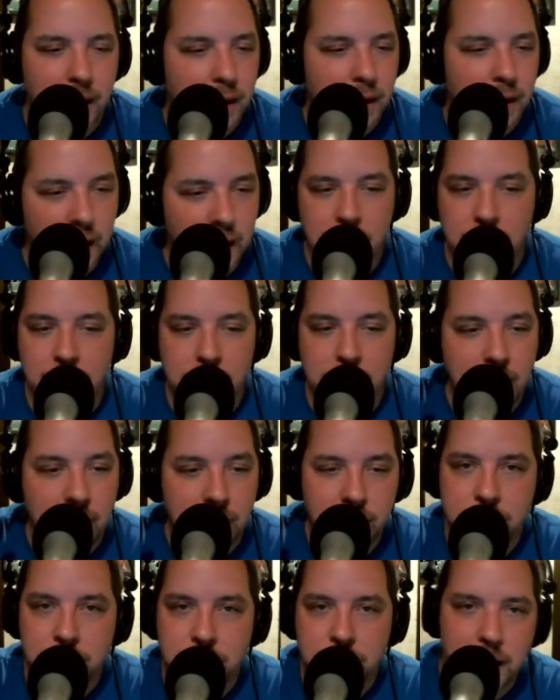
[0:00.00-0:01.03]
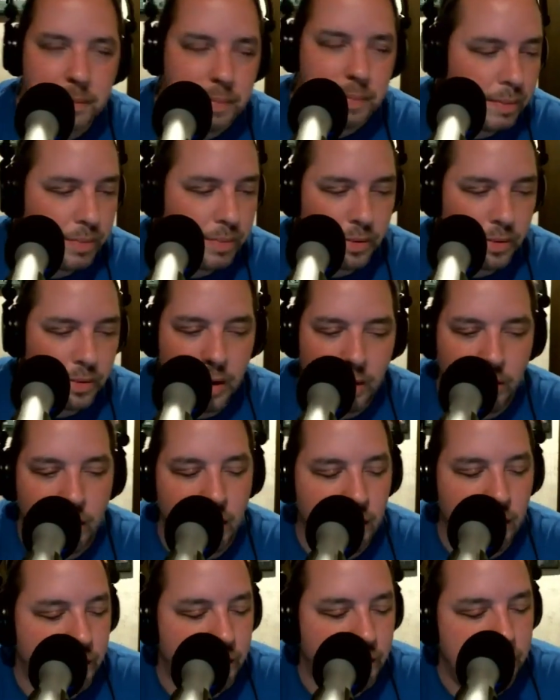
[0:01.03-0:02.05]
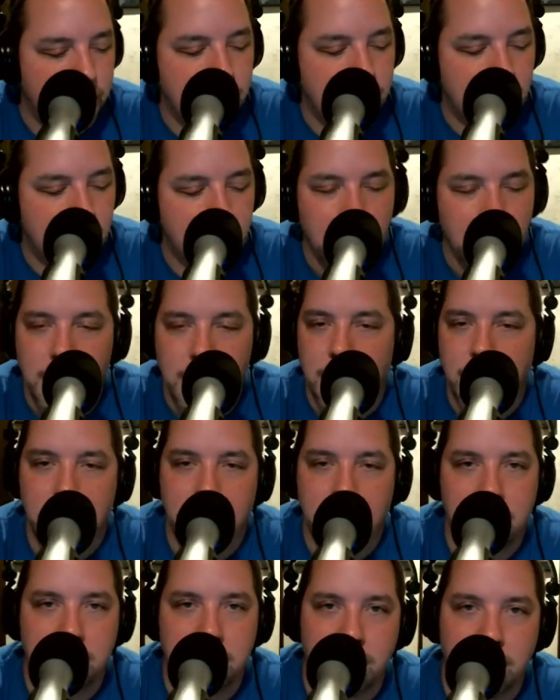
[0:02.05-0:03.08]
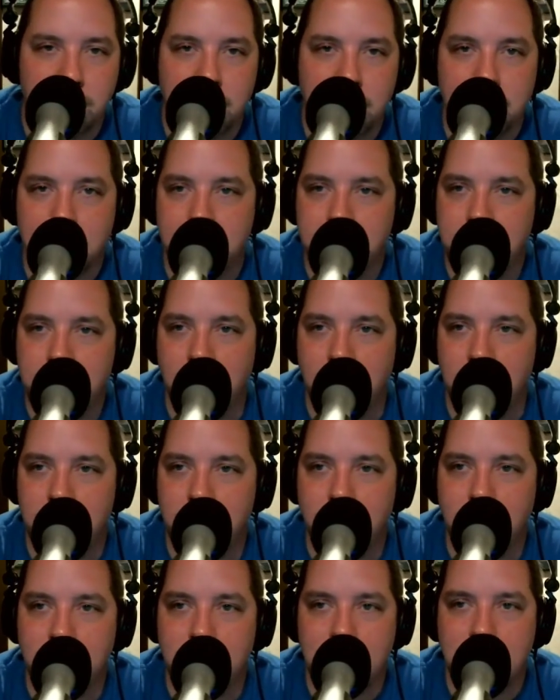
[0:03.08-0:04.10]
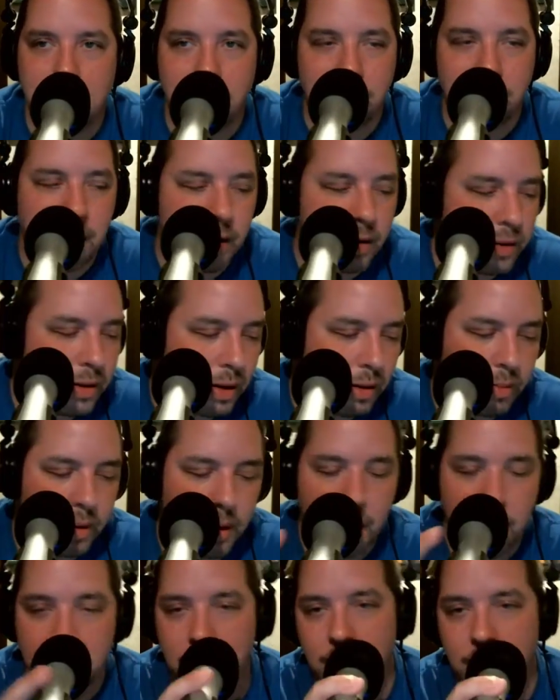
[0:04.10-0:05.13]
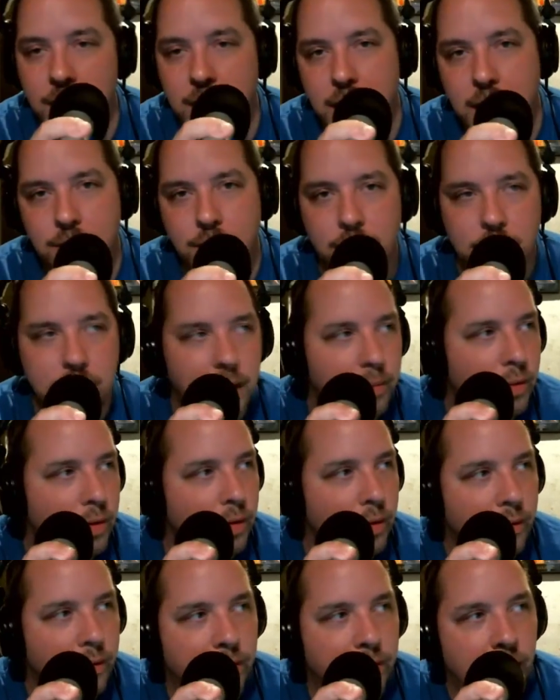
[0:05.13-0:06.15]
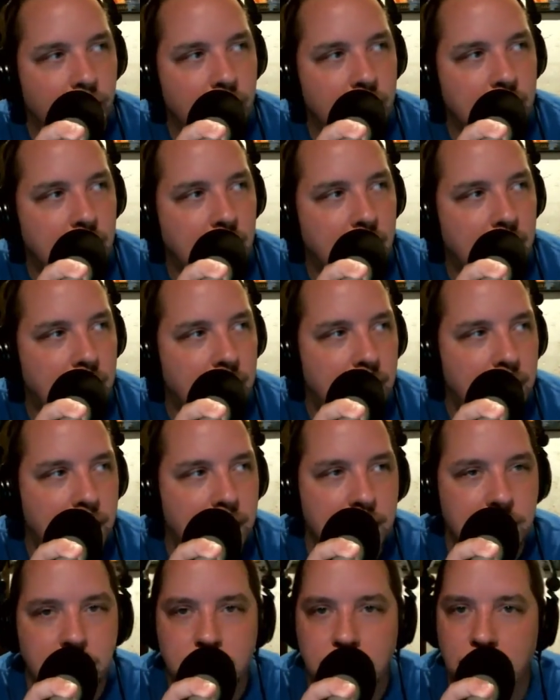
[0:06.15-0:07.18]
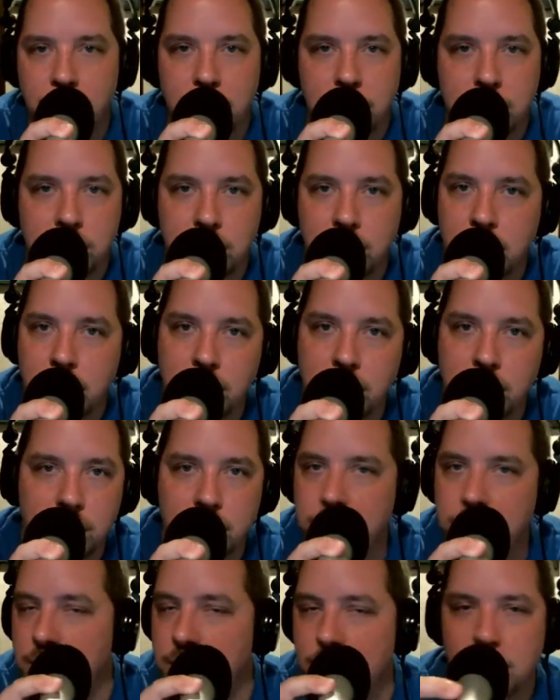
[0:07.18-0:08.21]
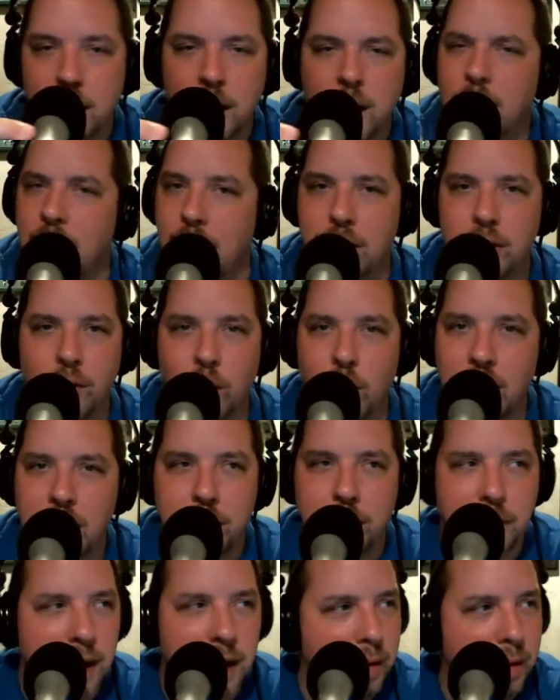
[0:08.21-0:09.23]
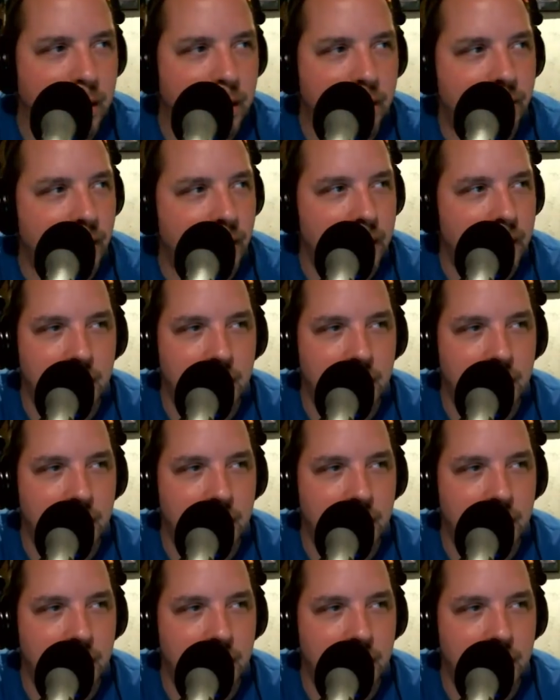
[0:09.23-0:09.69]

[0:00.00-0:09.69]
And then I'll just let people go off until they start to run out of air, and then I'll be like, okay, well, number 48 is Jerry Jones, or I don't know why I'm naming fucking